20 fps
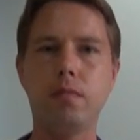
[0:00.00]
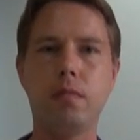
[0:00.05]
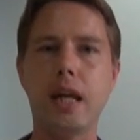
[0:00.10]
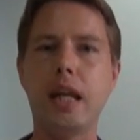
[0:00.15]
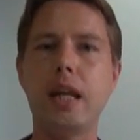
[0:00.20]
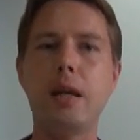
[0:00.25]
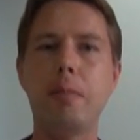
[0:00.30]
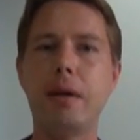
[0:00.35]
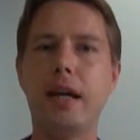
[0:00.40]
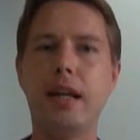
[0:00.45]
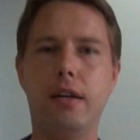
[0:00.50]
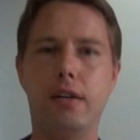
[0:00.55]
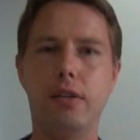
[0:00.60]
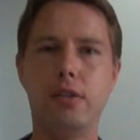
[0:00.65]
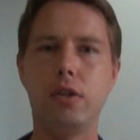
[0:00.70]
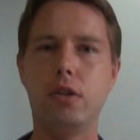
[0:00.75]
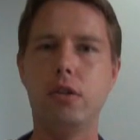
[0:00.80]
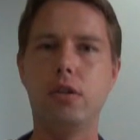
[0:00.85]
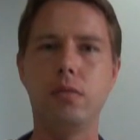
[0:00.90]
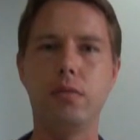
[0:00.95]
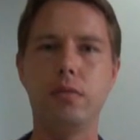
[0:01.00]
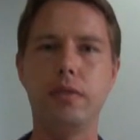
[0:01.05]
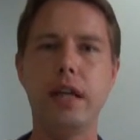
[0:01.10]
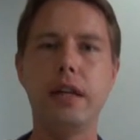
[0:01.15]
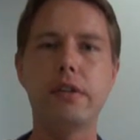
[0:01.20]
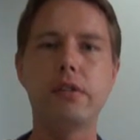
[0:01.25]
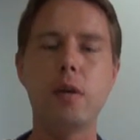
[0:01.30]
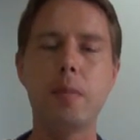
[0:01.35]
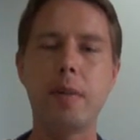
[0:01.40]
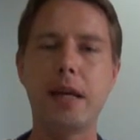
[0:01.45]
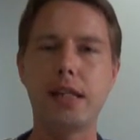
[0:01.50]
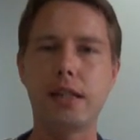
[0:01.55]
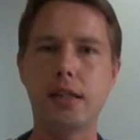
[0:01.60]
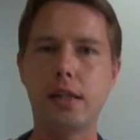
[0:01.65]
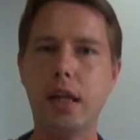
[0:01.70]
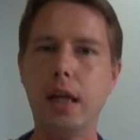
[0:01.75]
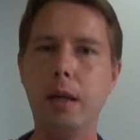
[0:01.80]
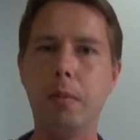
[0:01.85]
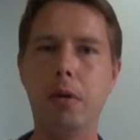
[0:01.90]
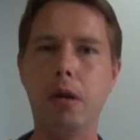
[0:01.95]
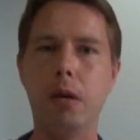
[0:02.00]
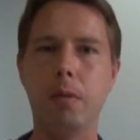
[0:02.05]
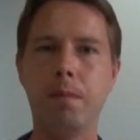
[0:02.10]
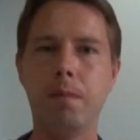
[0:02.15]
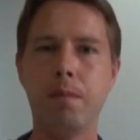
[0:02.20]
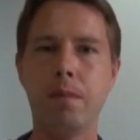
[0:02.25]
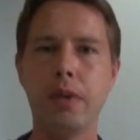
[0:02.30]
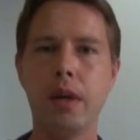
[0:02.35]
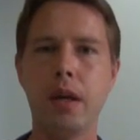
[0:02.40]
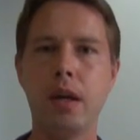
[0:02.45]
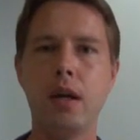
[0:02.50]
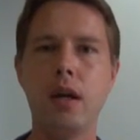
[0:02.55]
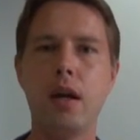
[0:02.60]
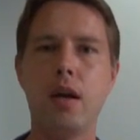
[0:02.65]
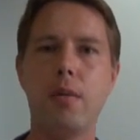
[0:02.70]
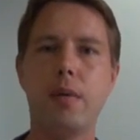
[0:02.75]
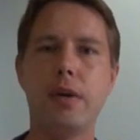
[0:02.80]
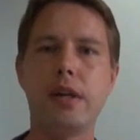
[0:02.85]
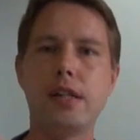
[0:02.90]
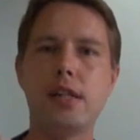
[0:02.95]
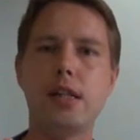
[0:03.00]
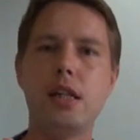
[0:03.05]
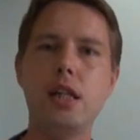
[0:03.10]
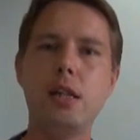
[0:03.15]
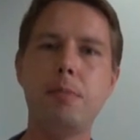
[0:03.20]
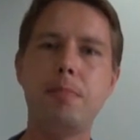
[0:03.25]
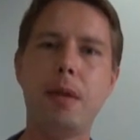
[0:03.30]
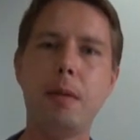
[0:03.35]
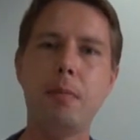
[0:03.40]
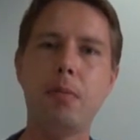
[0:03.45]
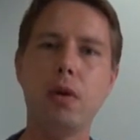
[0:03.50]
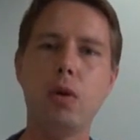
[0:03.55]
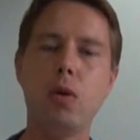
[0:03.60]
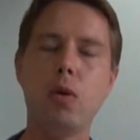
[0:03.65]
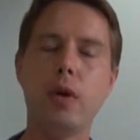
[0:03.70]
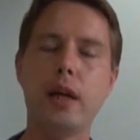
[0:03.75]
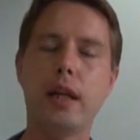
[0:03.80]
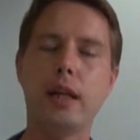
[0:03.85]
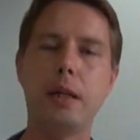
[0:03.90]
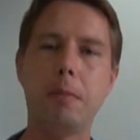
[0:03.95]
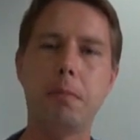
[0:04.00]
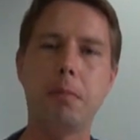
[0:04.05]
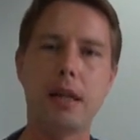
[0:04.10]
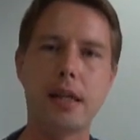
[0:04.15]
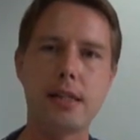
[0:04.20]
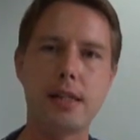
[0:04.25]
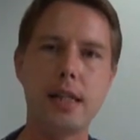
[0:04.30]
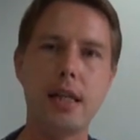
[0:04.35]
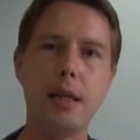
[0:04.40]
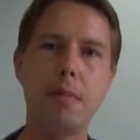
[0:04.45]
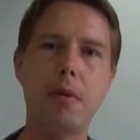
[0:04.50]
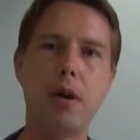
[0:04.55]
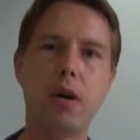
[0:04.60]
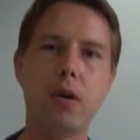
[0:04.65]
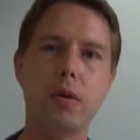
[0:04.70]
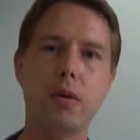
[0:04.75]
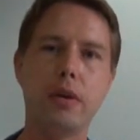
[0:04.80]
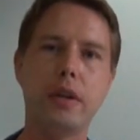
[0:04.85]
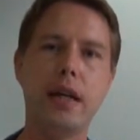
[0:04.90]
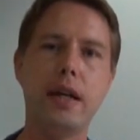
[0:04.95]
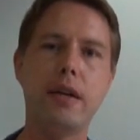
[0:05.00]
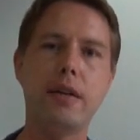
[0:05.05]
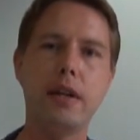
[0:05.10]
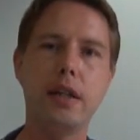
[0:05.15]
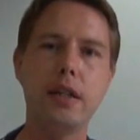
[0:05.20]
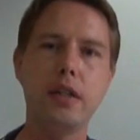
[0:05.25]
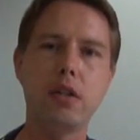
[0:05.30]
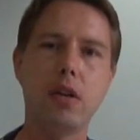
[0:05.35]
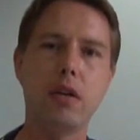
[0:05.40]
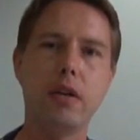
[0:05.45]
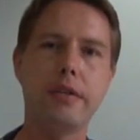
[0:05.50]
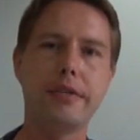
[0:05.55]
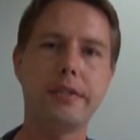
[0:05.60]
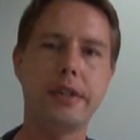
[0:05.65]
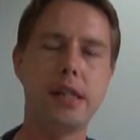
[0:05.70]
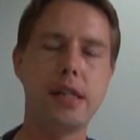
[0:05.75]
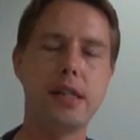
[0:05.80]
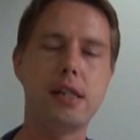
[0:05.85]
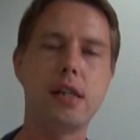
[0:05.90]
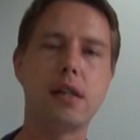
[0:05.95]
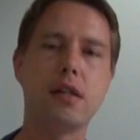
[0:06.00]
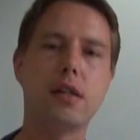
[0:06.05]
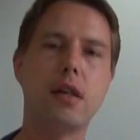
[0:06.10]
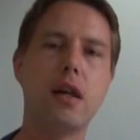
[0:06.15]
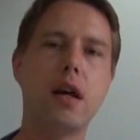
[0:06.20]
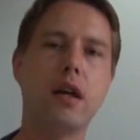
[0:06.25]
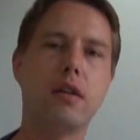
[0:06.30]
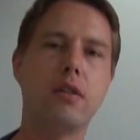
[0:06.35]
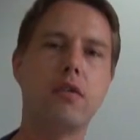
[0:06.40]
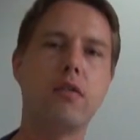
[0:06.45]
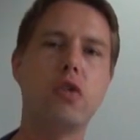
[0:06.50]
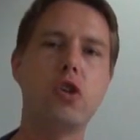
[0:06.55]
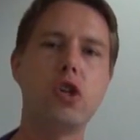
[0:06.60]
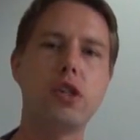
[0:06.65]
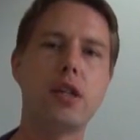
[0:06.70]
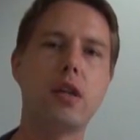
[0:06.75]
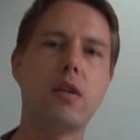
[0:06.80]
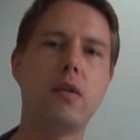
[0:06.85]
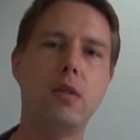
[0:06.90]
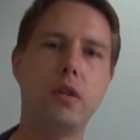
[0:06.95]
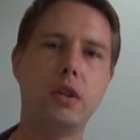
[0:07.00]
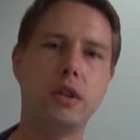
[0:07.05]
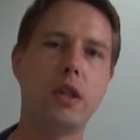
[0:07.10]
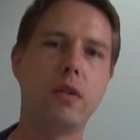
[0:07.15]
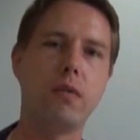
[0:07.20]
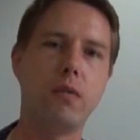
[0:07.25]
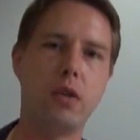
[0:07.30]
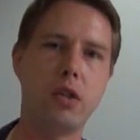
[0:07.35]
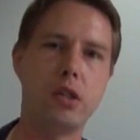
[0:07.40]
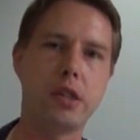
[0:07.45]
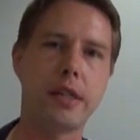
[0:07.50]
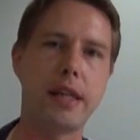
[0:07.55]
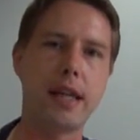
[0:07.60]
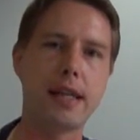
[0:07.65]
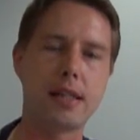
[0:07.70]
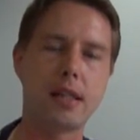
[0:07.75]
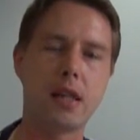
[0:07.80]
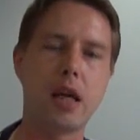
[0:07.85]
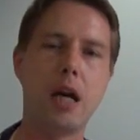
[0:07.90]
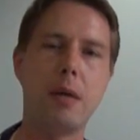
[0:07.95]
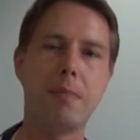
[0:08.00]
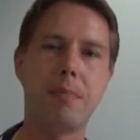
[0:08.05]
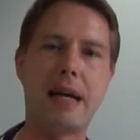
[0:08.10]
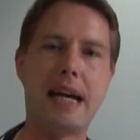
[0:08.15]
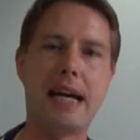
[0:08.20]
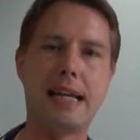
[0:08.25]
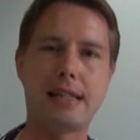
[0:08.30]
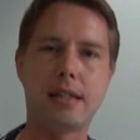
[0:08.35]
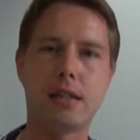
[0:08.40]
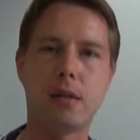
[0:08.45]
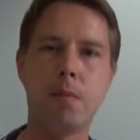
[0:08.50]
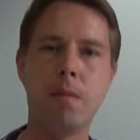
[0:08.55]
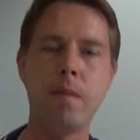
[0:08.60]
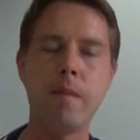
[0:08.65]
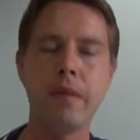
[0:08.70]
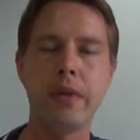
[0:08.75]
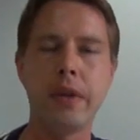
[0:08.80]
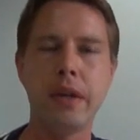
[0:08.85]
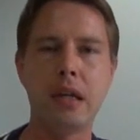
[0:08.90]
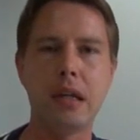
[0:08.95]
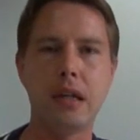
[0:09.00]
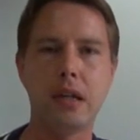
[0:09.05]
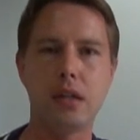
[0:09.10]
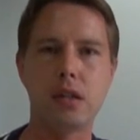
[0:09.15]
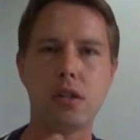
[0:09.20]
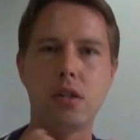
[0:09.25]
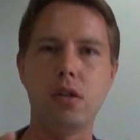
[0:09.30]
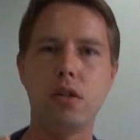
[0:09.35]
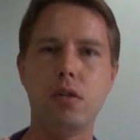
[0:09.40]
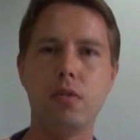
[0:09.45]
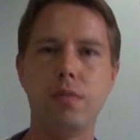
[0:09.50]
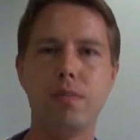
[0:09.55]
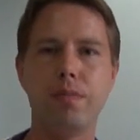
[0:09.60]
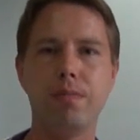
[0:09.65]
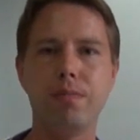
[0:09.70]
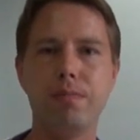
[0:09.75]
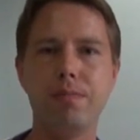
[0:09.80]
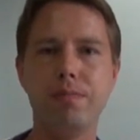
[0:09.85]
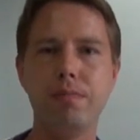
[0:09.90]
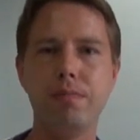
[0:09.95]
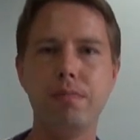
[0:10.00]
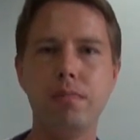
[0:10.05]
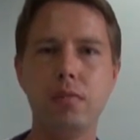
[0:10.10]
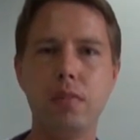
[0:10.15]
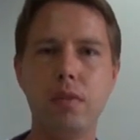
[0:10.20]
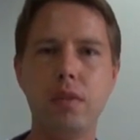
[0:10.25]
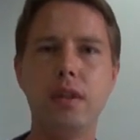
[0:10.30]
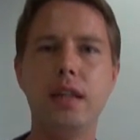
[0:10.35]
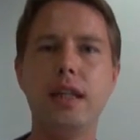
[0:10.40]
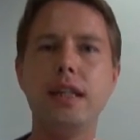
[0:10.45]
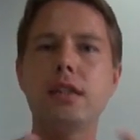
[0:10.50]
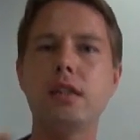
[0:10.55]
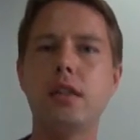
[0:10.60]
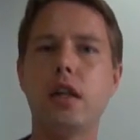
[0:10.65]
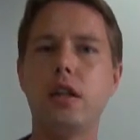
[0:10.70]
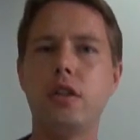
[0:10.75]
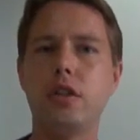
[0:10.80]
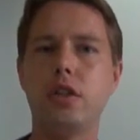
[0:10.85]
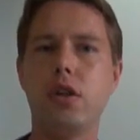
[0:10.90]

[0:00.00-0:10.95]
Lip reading: better, so they remained stable. Whereas these people who got the placebo, their insulin resistance got worse and worse and worse as time passed. So this study